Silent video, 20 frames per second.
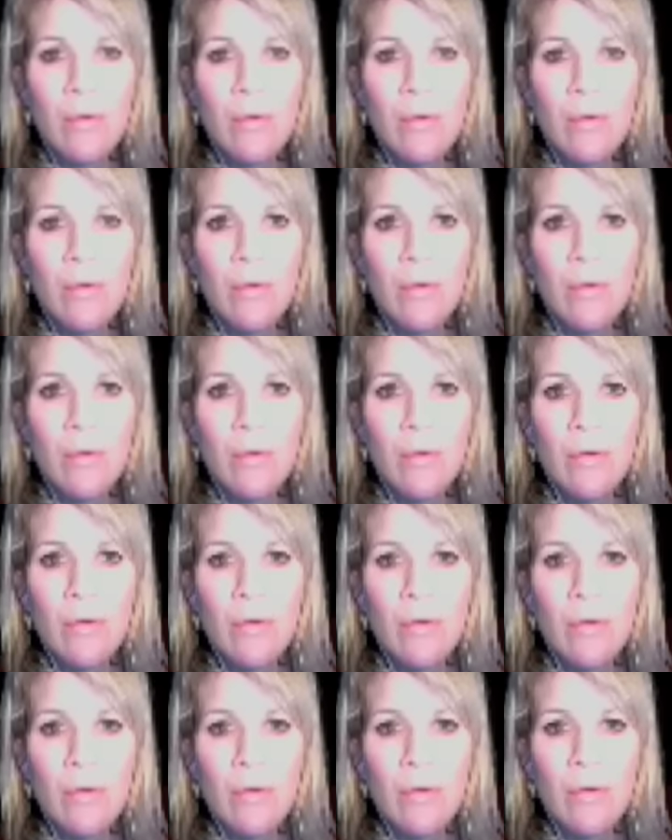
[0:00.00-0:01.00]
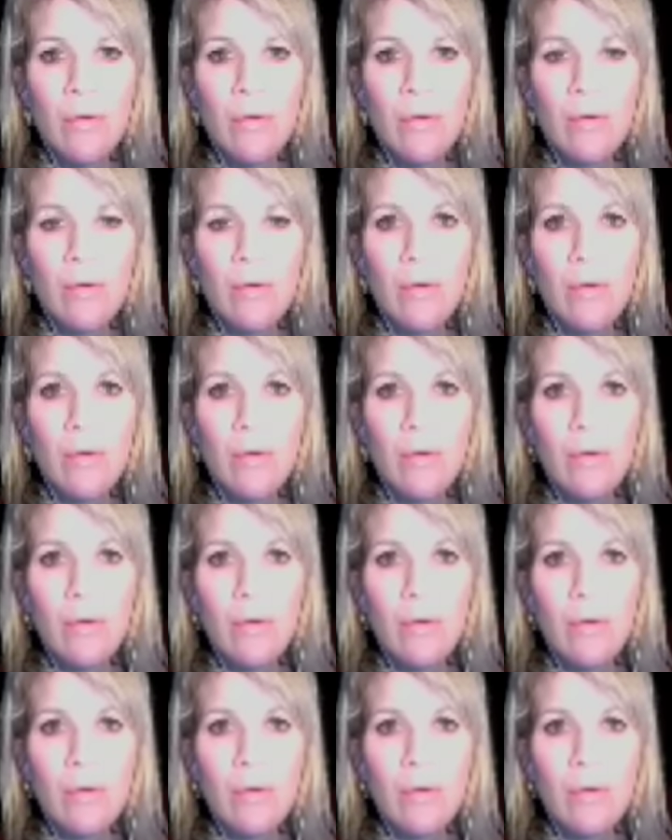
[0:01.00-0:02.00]

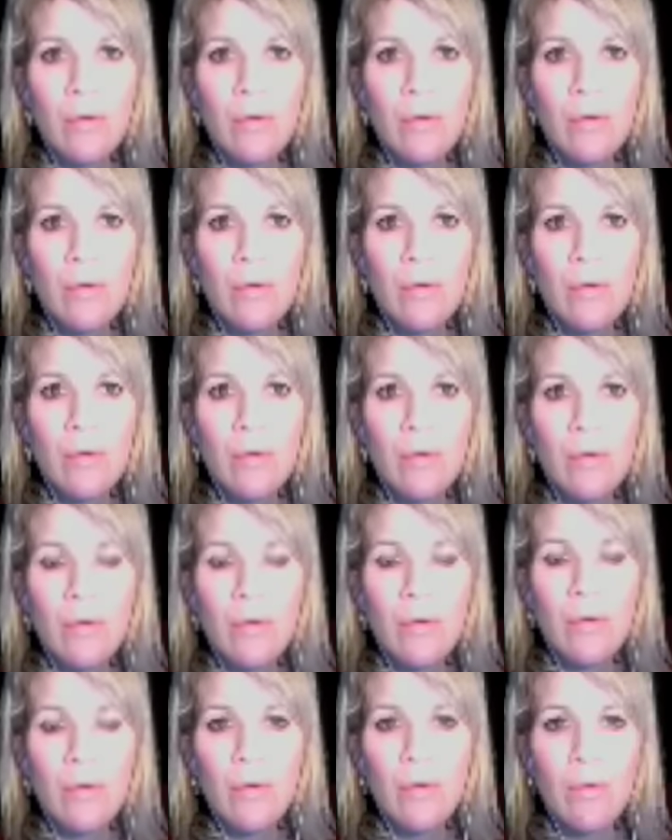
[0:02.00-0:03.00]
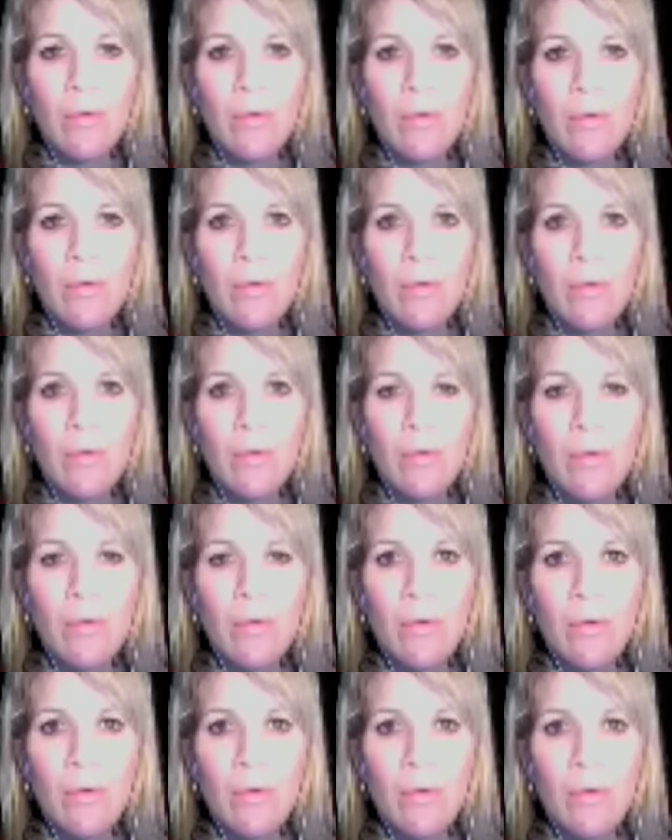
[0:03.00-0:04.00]

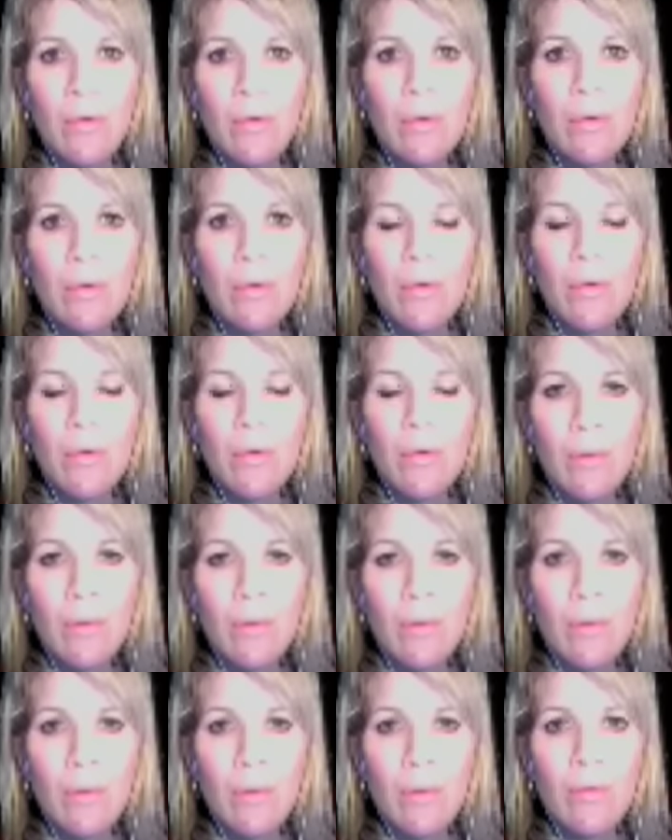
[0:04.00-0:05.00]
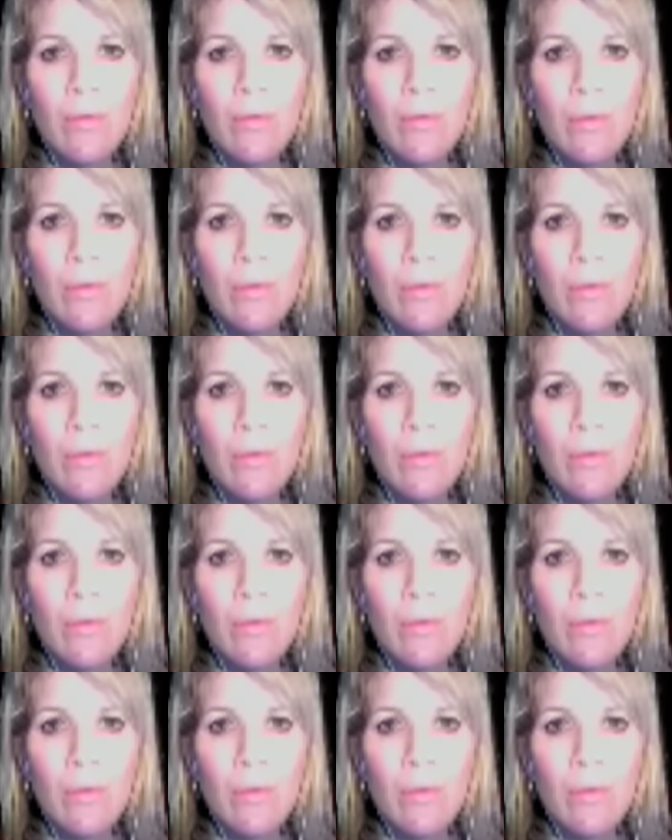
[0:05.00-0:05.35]
(not speaking)